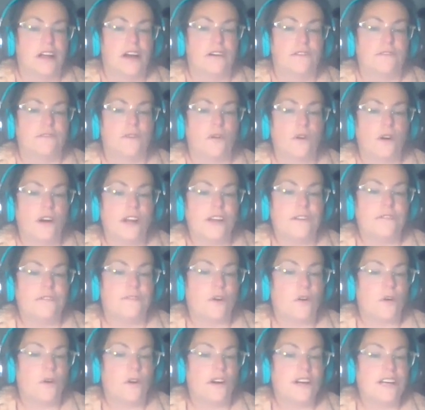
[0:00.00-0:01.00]

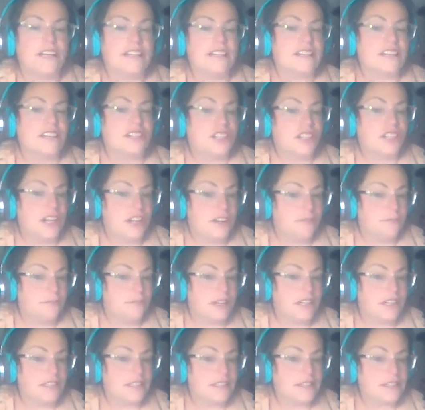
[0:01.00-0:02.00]
44 is
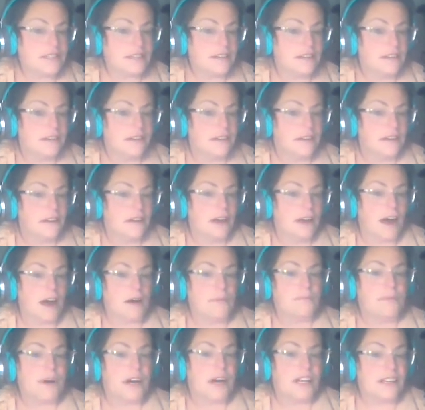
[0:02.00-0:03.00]
achievements,
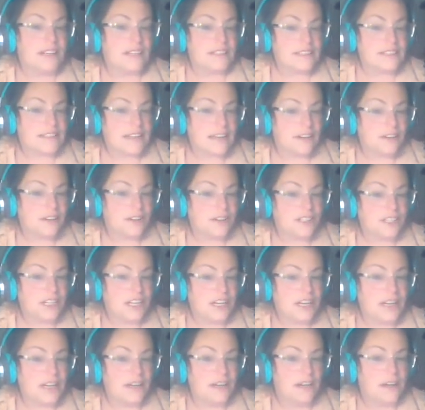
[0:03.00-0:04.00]
abundance
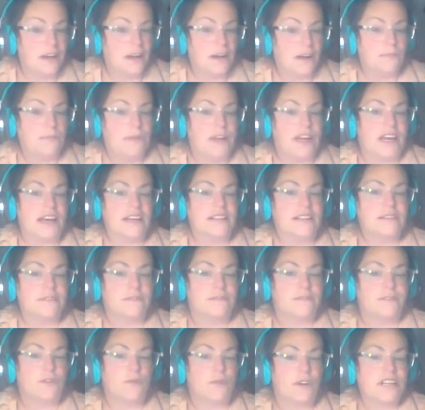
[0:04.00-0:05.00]
energy because of
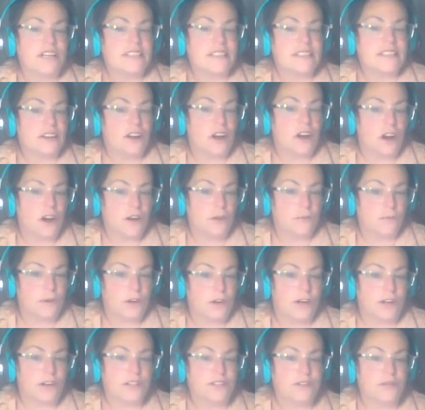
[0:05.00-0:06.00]
focus and hard work.